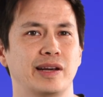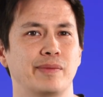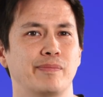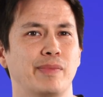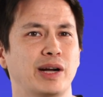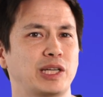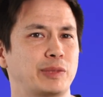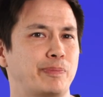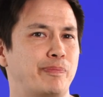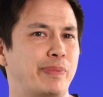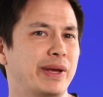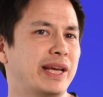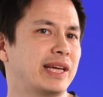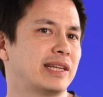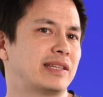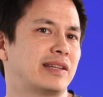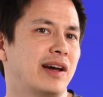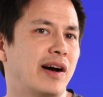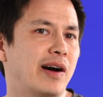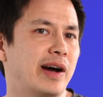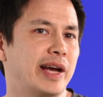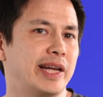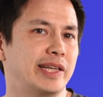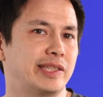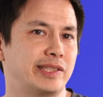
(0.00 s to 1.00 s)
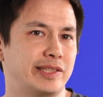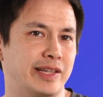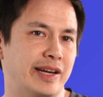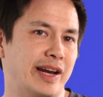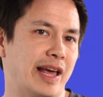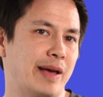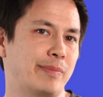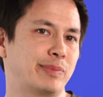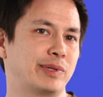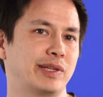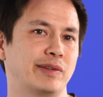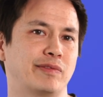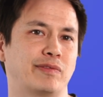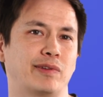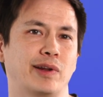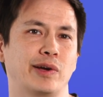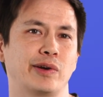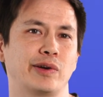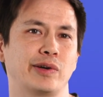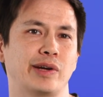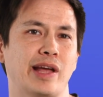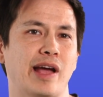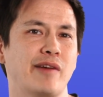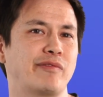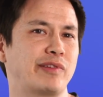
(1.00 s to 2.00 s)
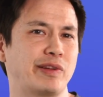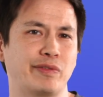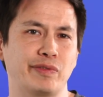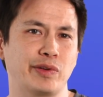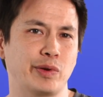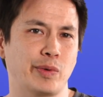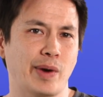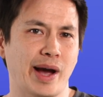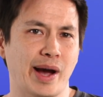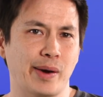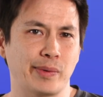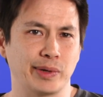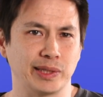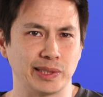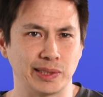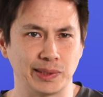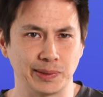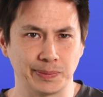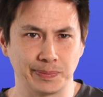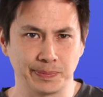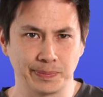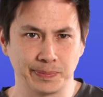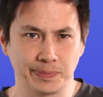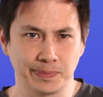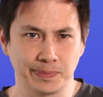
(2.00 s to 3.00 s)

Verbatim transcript: in much bigger tides that ebbed and flowed every few hours.